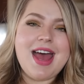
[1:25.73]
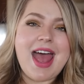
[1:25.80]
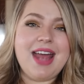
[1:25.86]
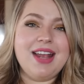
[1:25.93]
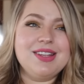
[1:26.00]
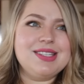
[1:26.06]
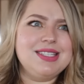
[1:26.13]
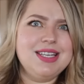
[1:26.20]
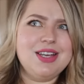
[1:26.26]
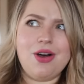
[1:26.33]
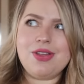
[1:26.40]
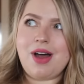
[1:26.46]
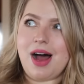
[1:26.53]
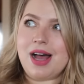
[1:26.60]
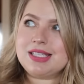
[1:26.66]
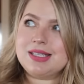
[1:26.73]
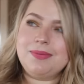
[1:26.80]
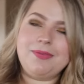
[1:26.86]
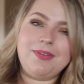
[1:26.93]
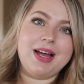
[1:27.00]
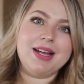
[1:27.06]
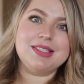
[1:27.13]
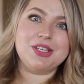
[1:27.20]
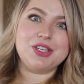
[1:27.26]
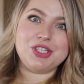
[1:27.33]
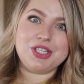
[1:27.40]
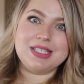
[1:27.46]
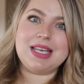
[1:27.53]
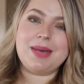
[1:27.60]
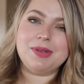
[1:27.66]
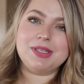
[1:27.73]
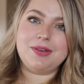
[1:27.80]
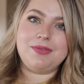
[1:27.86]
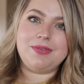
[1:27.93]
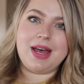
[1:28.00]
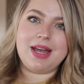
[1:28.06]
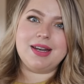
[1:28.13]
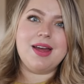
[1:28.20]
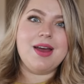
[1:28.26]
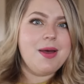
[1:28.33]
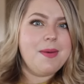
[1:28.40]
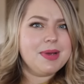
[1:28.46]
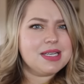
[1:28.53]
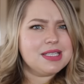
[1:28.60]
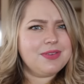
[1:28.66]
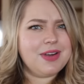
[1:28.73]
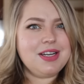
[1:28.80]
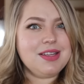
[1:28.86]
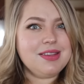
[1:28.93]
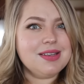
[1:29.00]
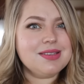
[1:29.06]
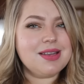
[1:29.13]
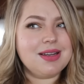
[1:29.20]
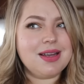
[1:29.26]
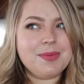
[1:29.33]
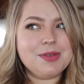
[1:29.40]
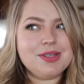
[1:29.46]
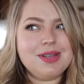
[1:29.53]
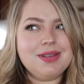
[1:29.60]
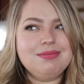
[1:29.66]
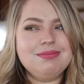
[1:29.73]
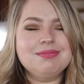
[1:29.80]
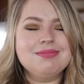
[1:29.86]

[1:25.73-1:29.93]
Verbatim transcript: and see all the awesome finds that she's able to find. Because finding things on Amazon,